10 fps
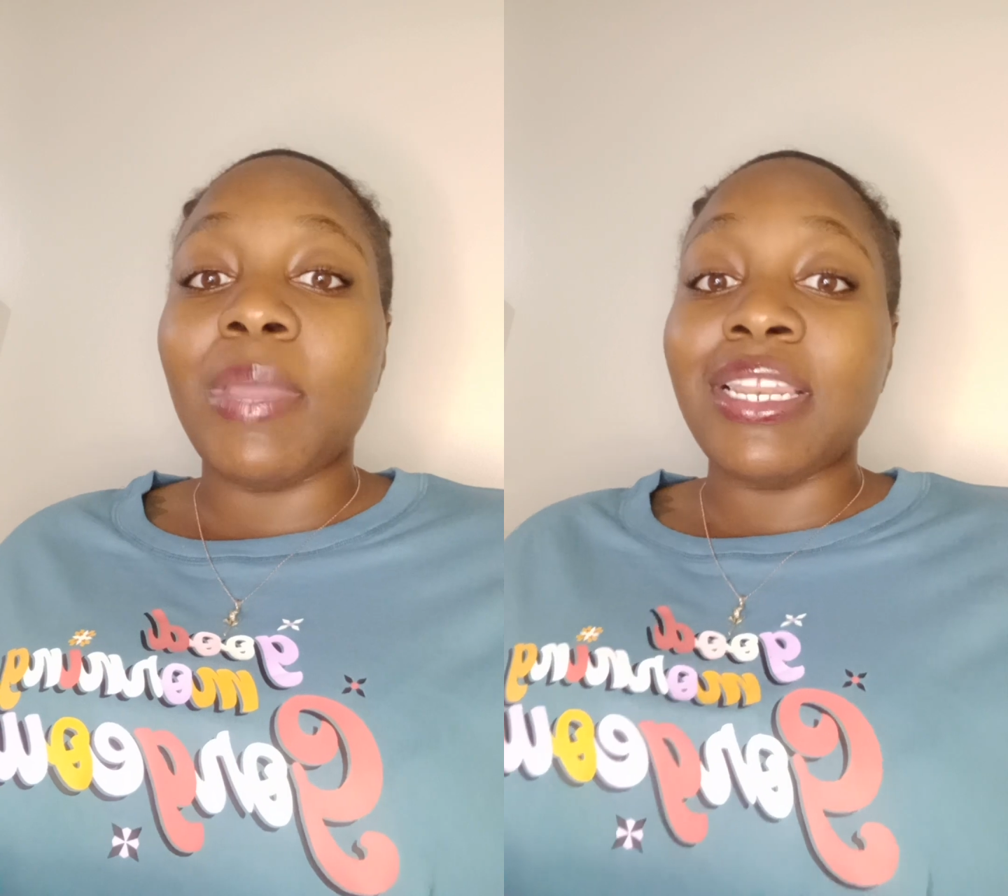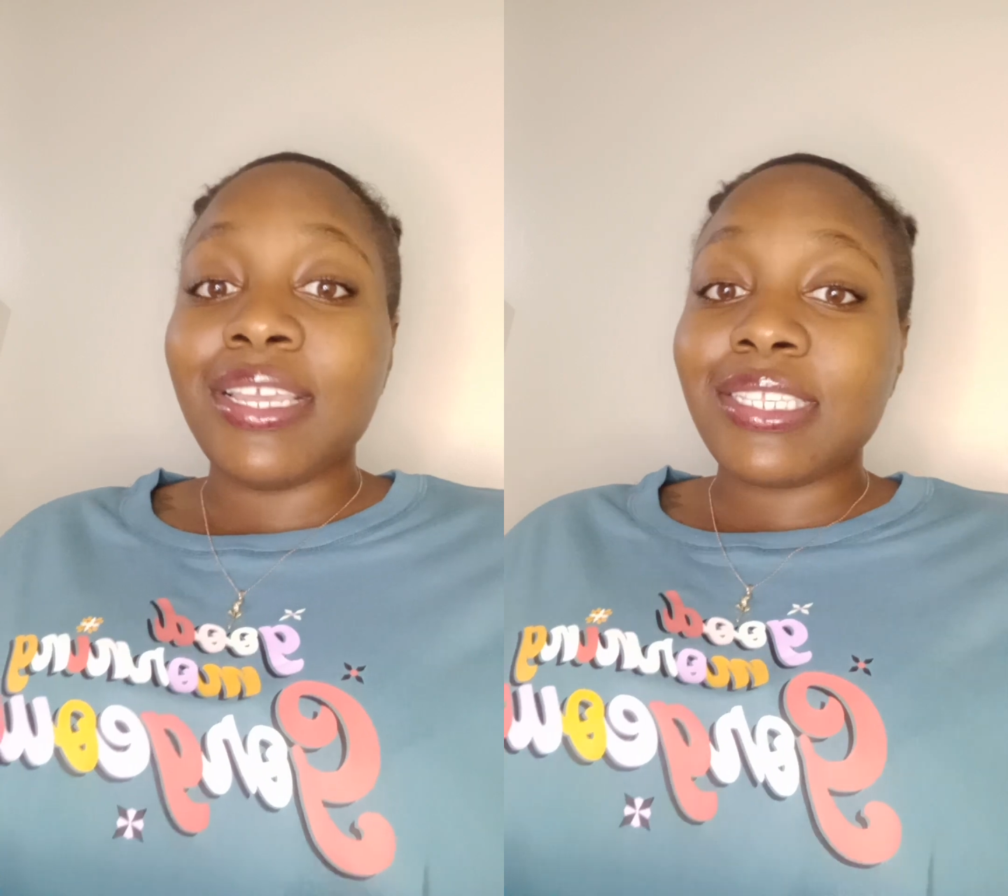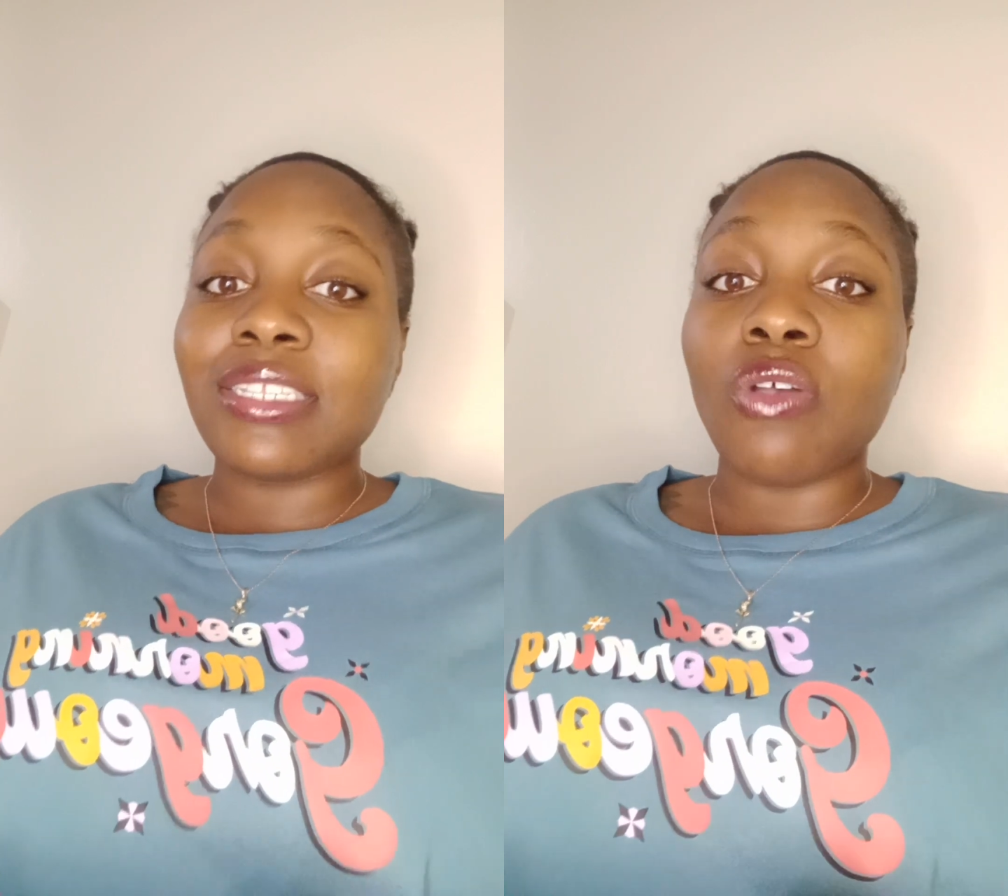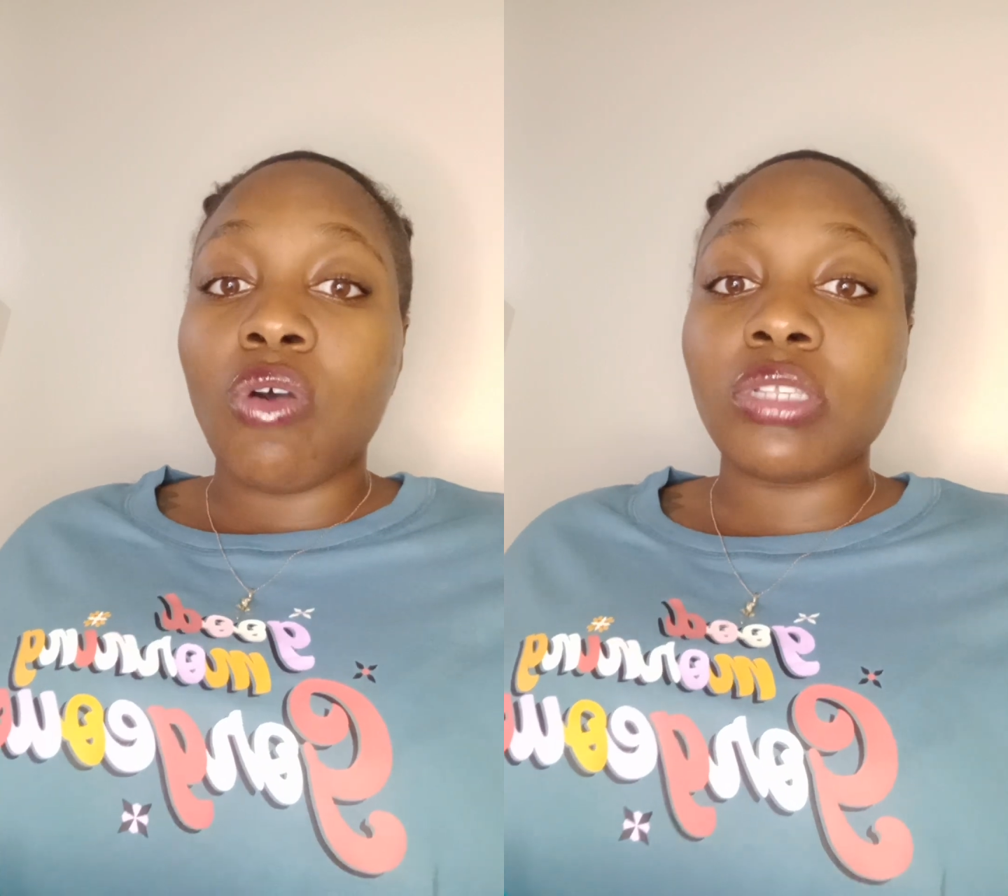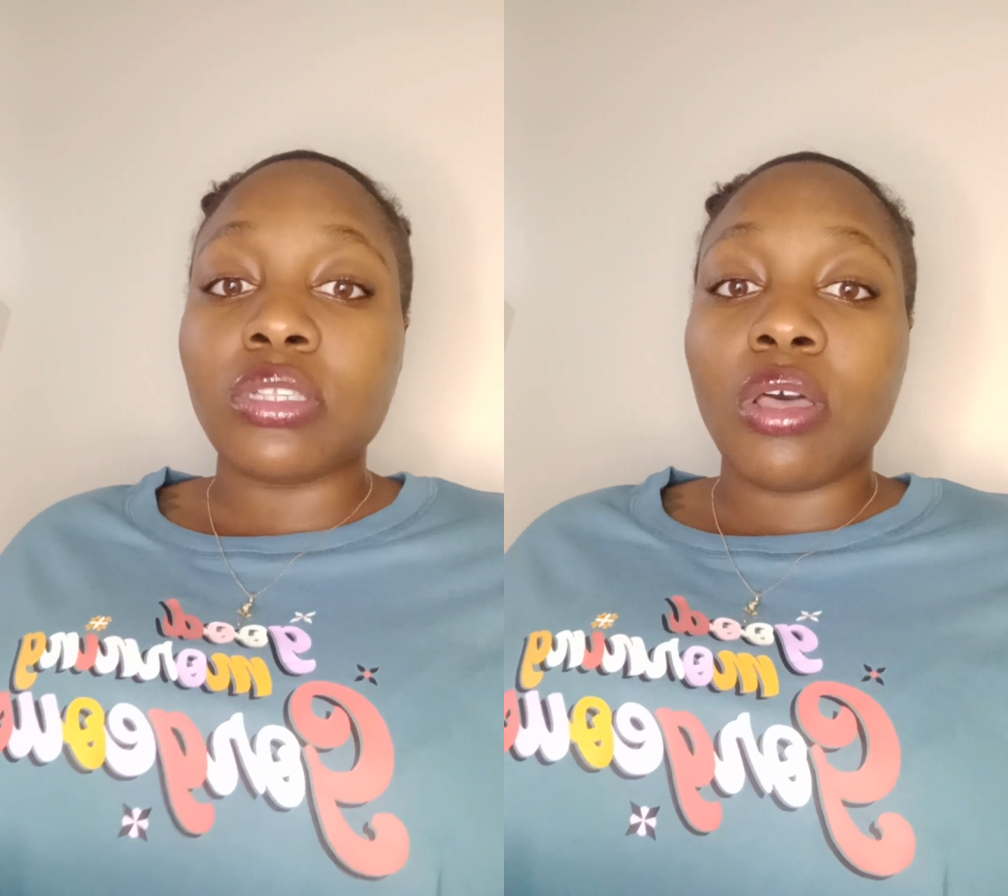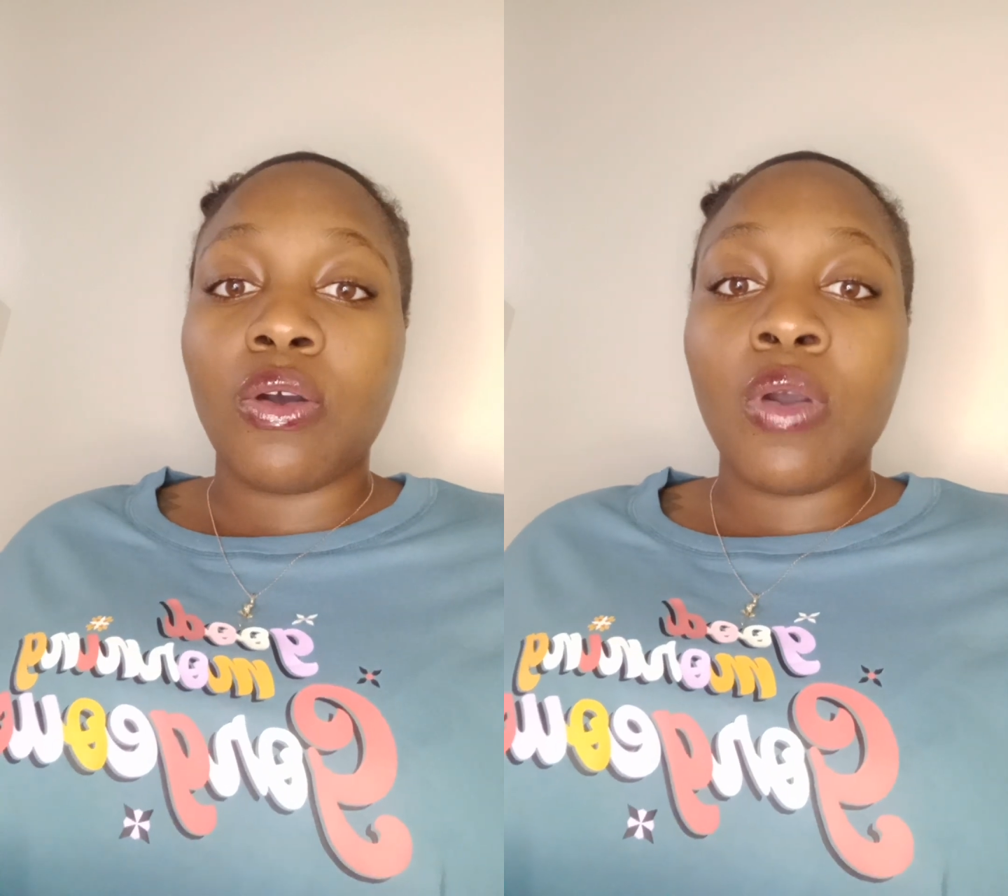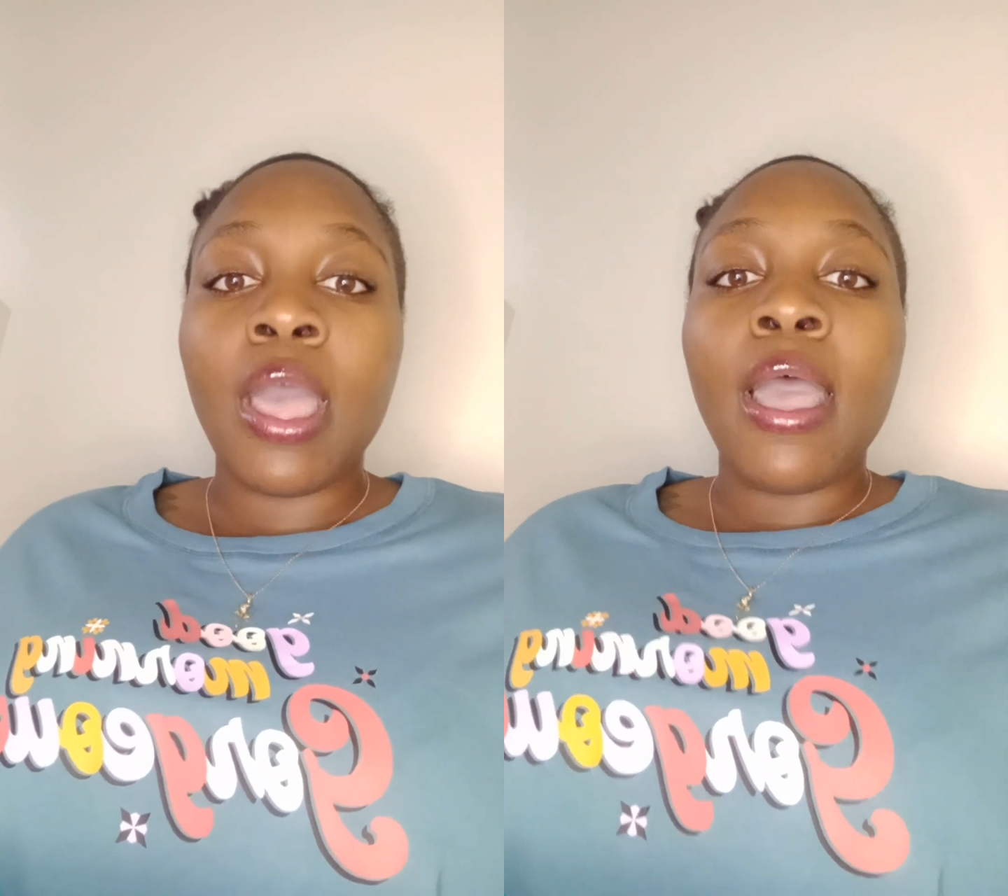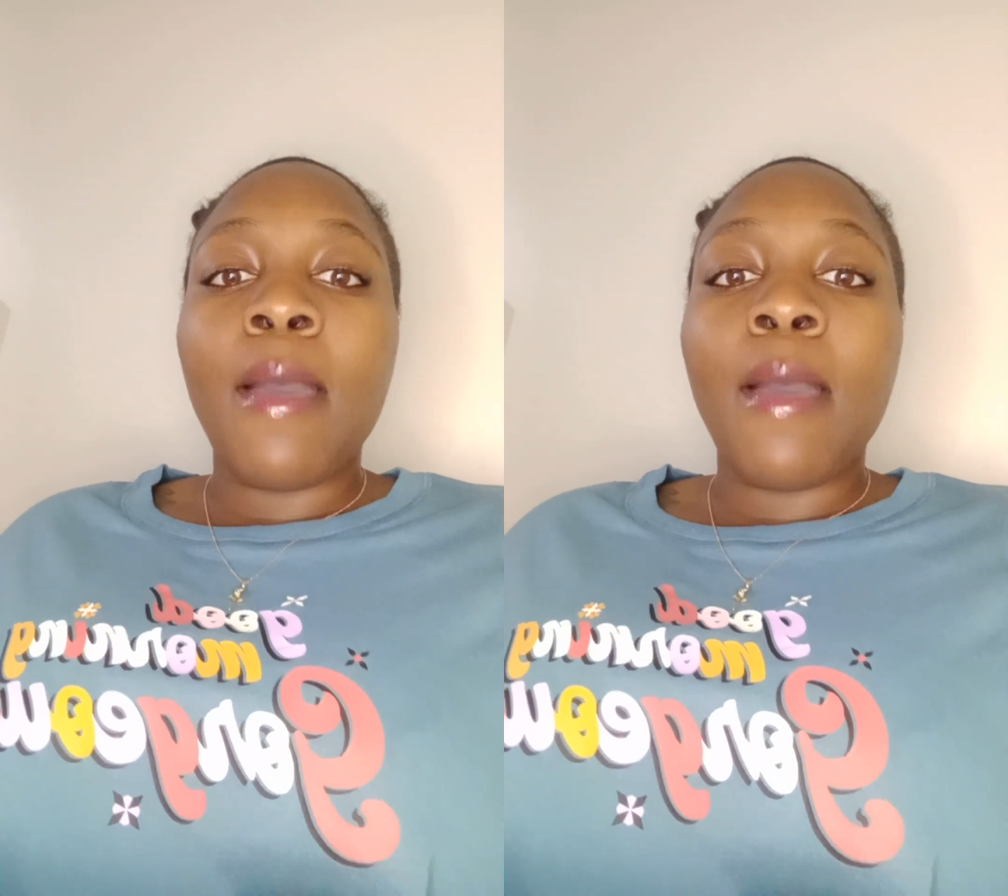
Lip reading: And this is also